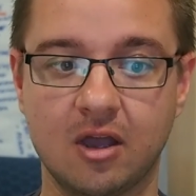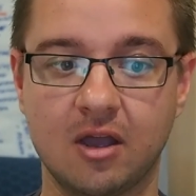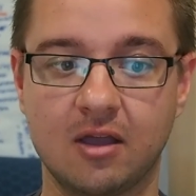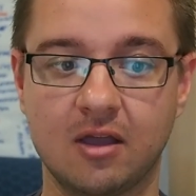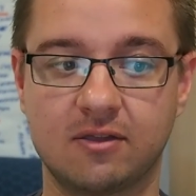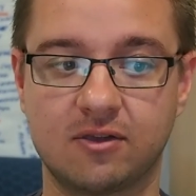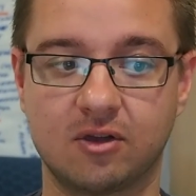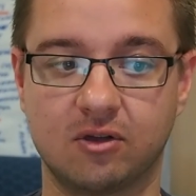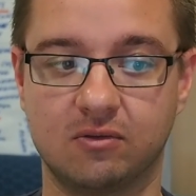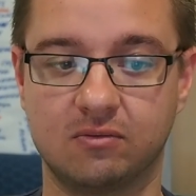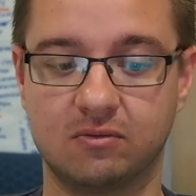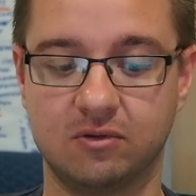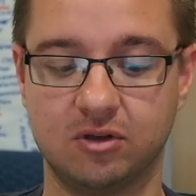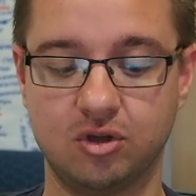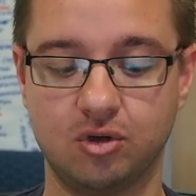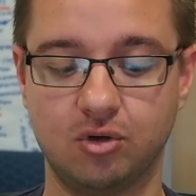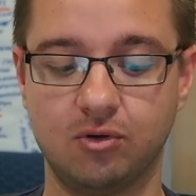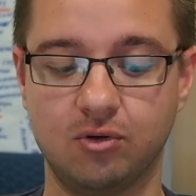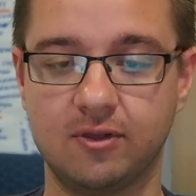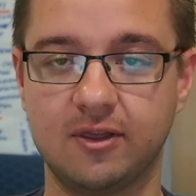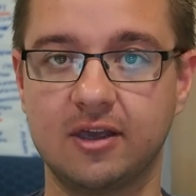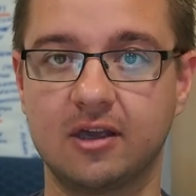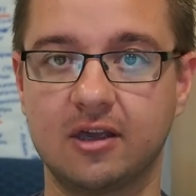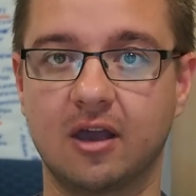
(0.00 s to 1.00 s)
So
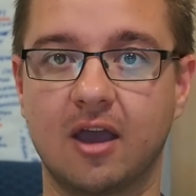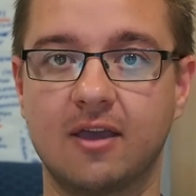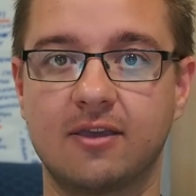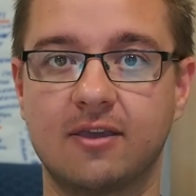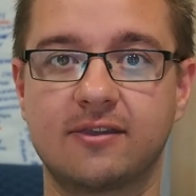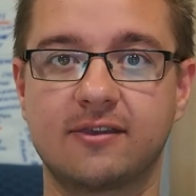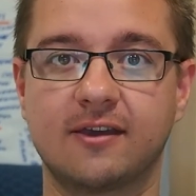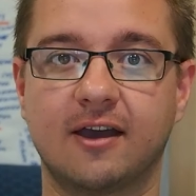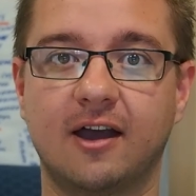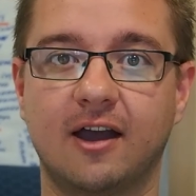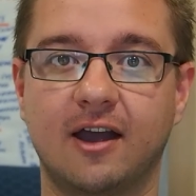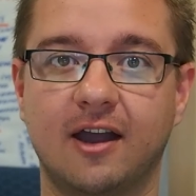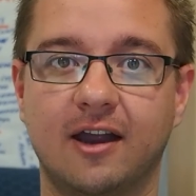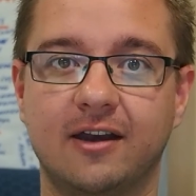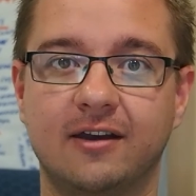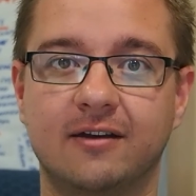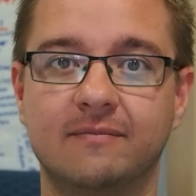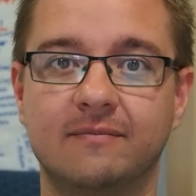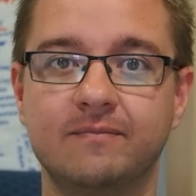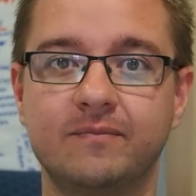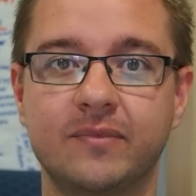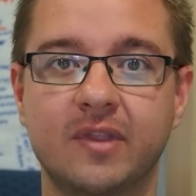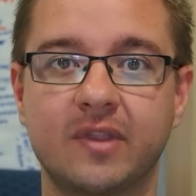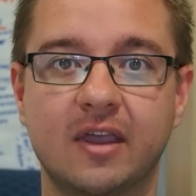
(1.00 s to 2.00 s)
using a sign
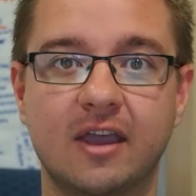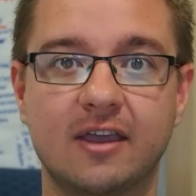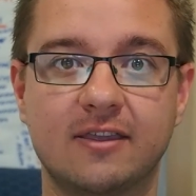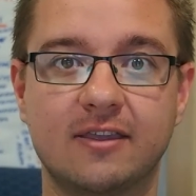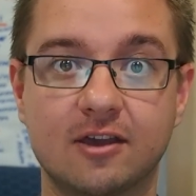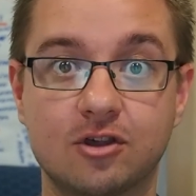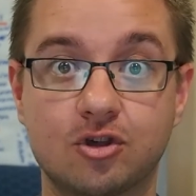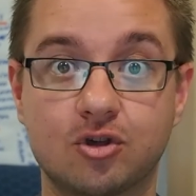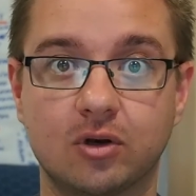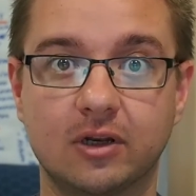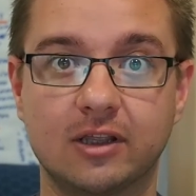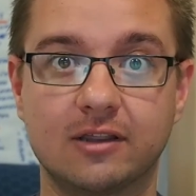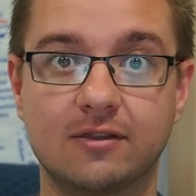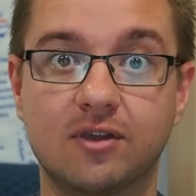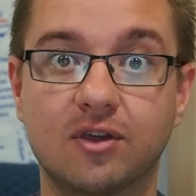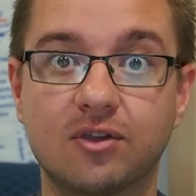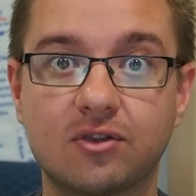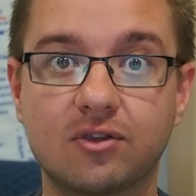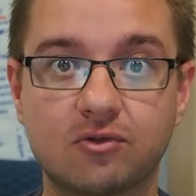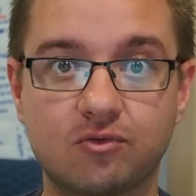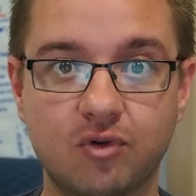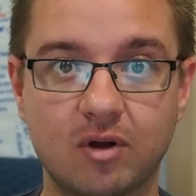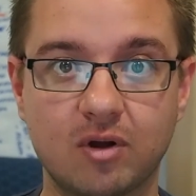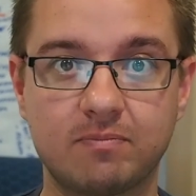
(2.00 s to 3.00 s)
essentially
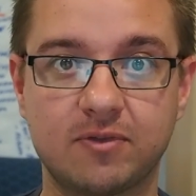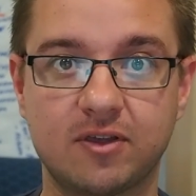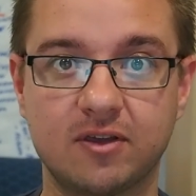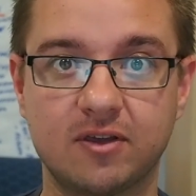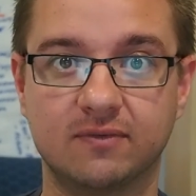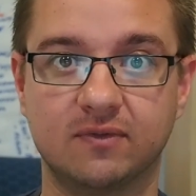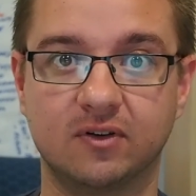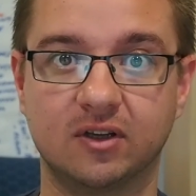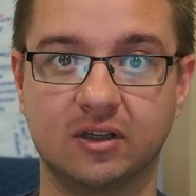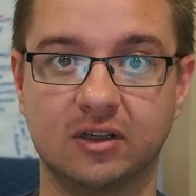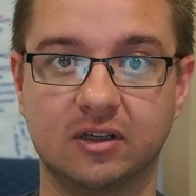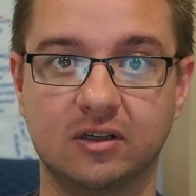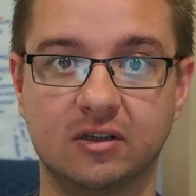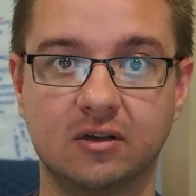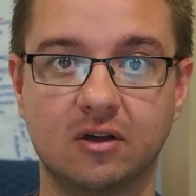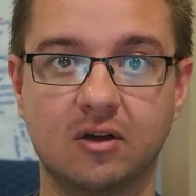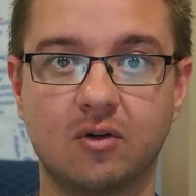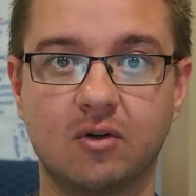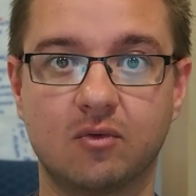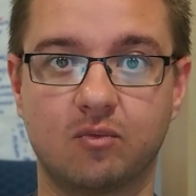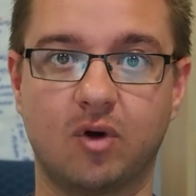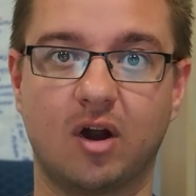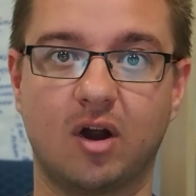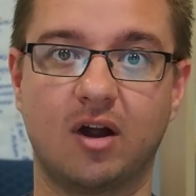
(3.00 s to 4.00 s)
descriptively
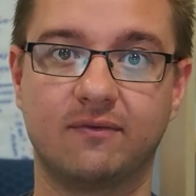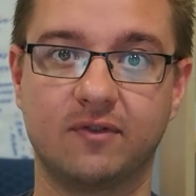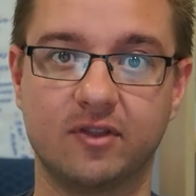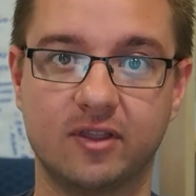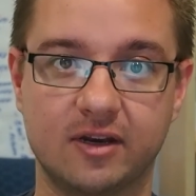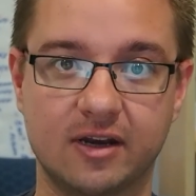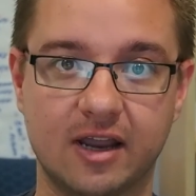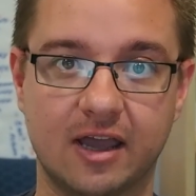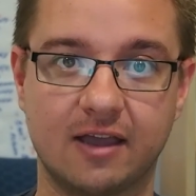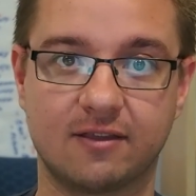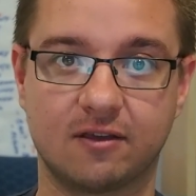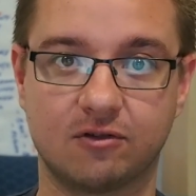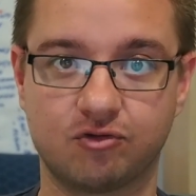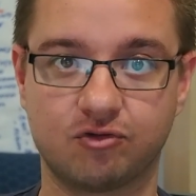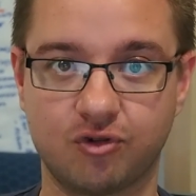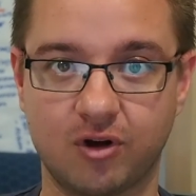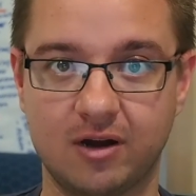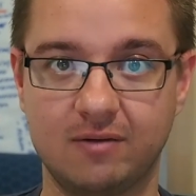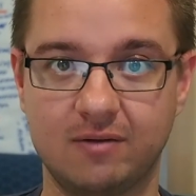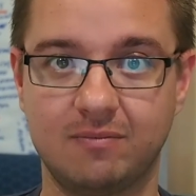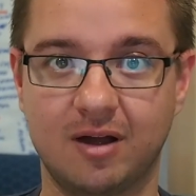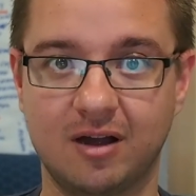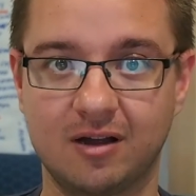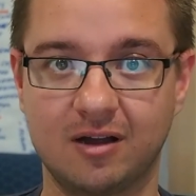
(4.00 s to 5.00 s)
rather than as a
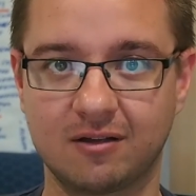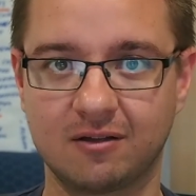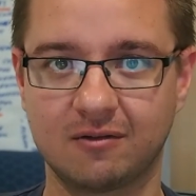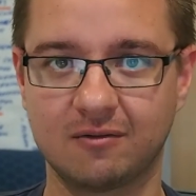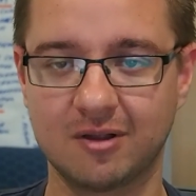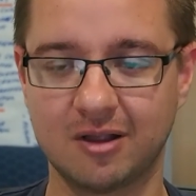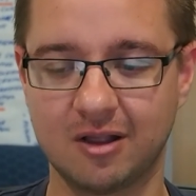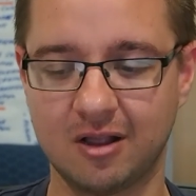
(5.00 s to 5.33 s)
trademark.